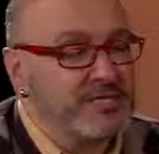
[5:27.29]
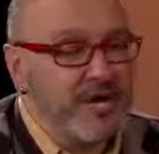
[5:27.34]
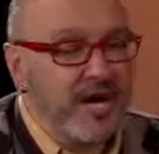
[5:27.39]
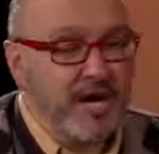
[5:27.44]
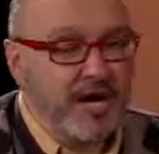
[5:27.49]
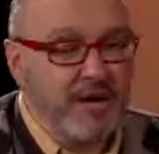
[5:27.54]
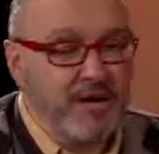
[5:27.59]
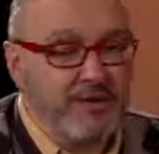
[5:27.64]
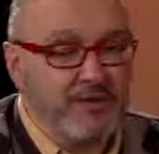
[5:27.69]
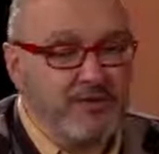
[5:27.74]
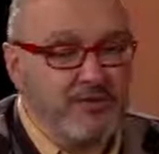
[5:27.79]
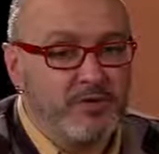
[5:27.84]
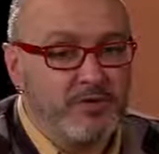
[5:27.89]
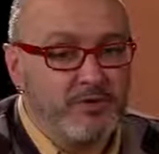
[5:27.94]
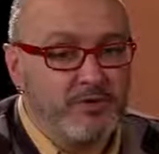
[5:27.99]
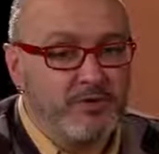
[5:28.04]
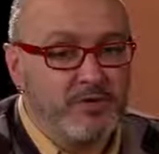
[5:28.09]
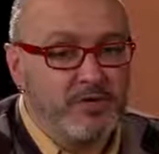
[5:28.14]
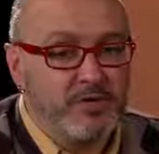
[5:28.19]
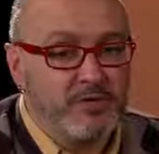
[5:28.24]
Uh, you
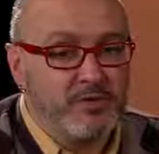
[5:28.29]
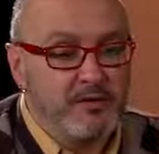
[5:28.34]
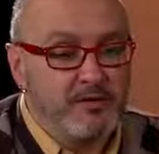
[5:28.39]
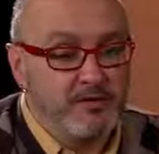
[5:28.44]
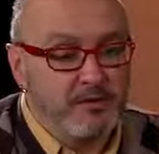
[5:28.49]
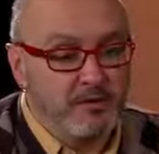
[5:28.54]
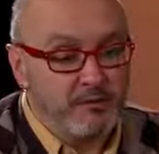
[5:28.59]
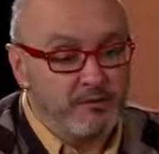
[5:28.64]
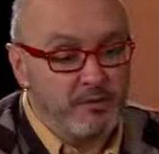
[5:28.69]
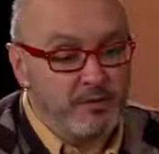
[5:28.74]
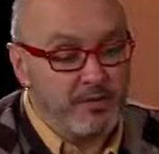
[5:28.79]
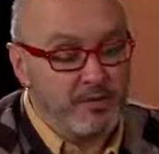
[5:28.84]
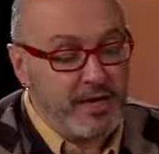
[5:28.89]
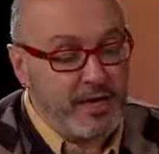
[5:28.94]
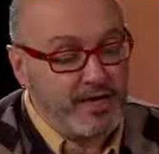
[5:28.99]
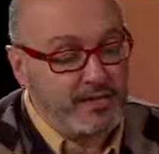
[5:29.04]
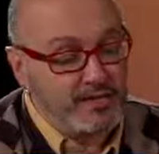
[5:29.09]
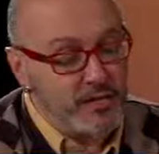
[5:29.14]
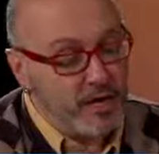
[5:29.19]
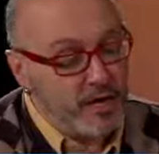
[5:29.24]
know, we put
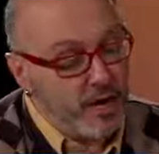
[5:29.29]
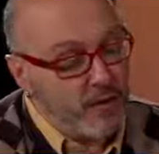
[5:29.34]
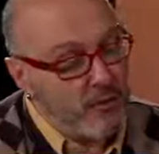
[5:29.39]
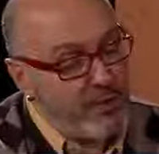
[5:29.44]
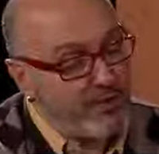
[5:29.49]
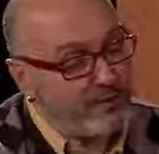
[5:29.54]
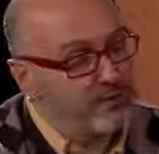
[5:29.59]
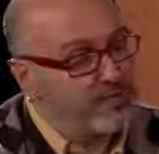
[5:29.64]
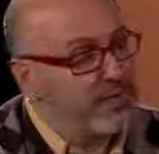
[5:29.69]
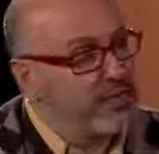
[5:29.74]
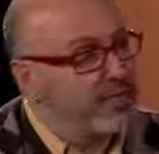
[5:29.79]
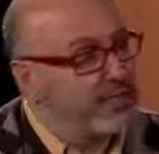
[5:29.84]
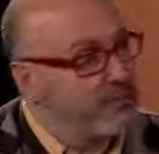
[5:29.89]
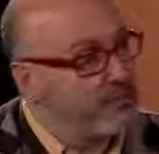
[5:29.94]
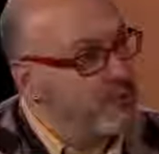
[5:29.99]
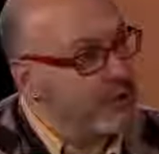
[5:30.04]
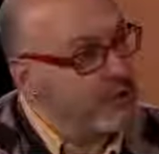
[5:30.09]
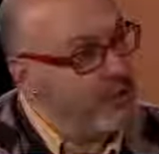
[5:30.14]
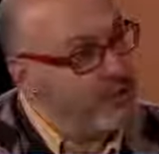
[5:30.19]
it's on our website when